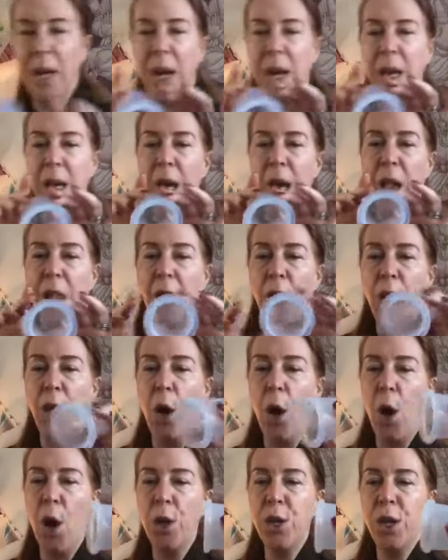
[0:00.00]
like a, a,
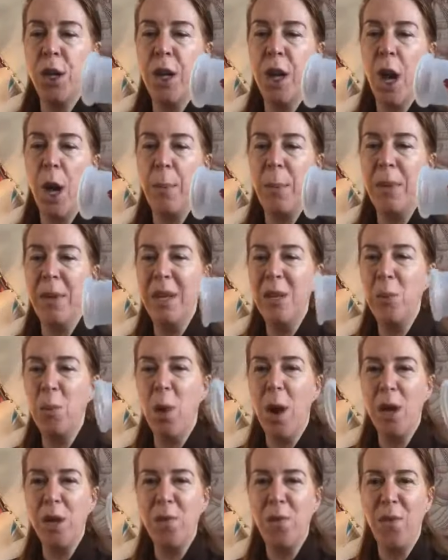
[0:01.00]
larger cup, and this
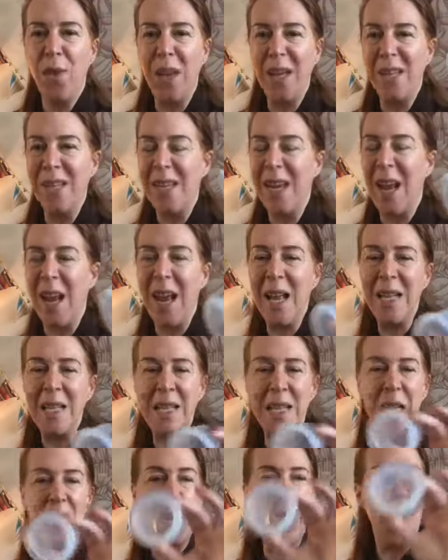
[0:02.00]
works
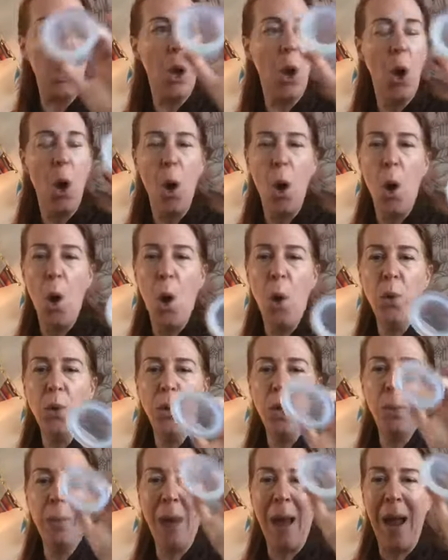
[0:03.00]
fantastic
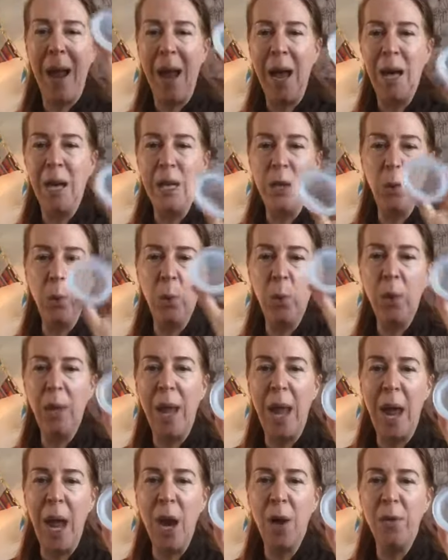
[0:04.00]
on the back in all
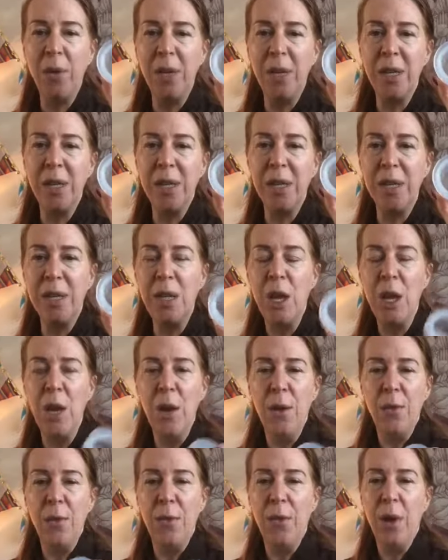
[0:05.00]
areas
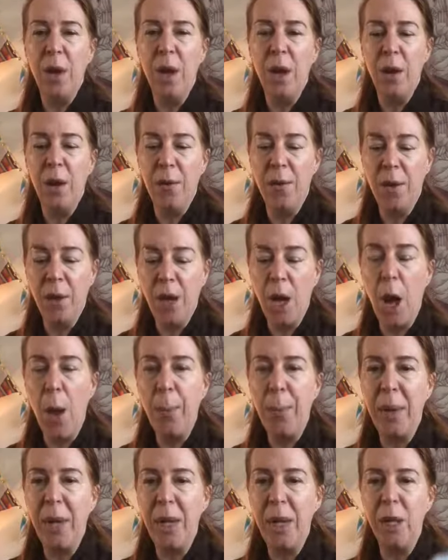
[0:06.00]
for for
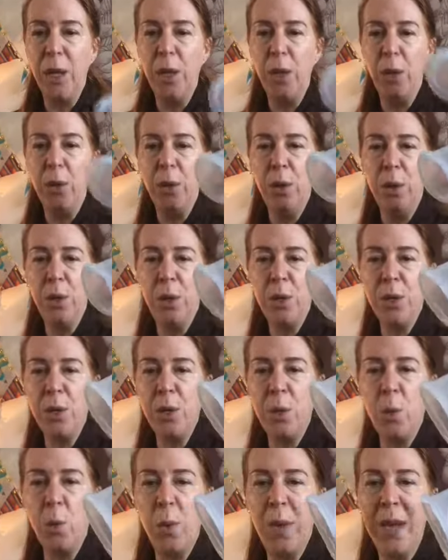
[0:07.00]
cupping. You you
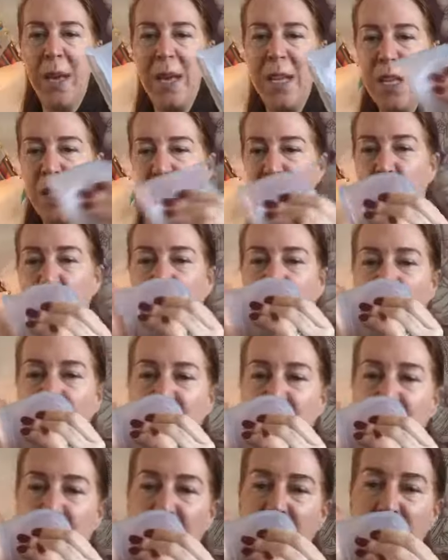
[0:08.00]
squeeze to
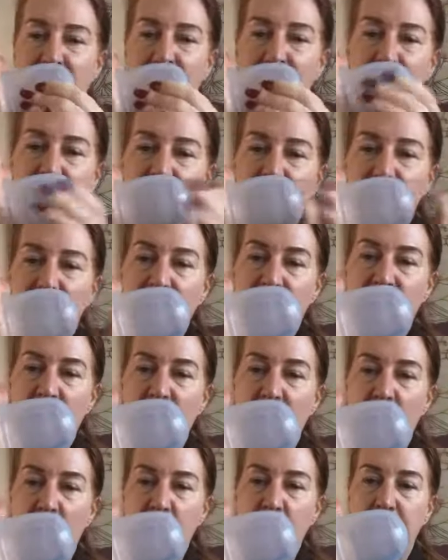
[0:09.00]
create the the
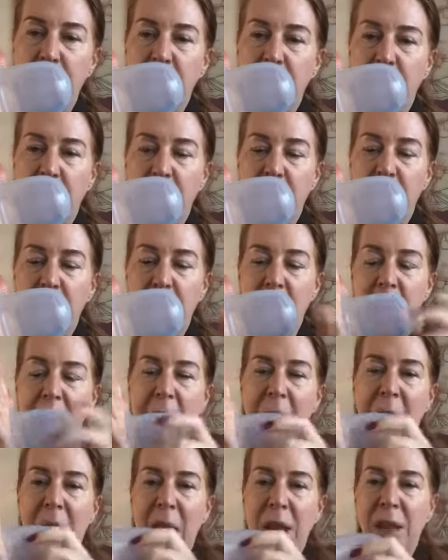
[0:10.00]
cup,
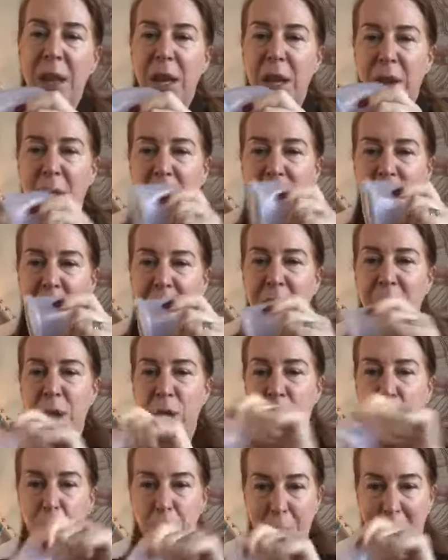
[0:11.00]
and then and then
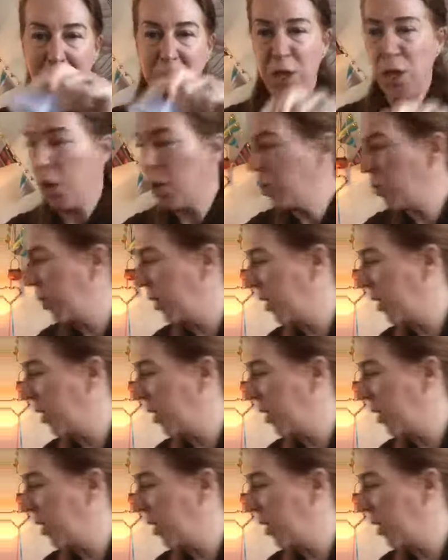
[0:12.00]
you can massage